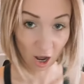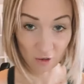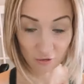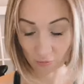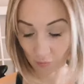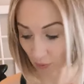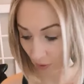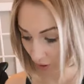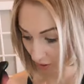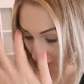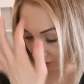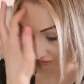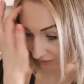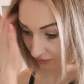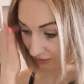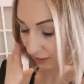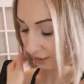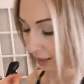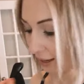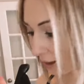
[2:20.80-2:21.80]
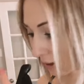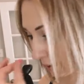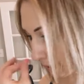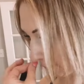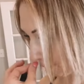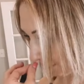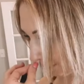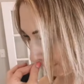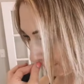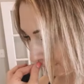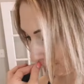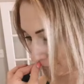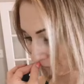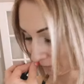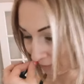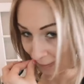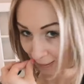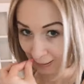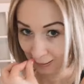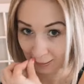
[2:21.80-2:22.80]
off part of the
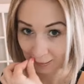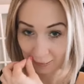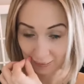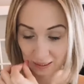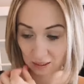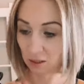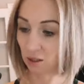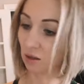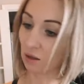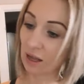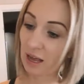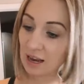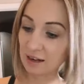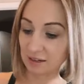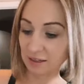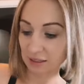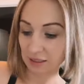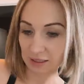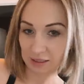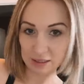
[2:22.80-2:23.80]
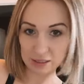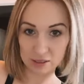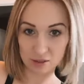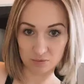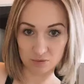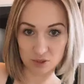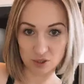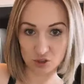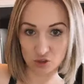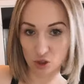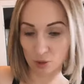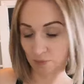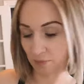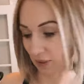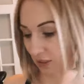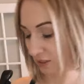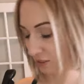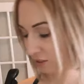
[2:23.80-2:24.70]
little adhesive strip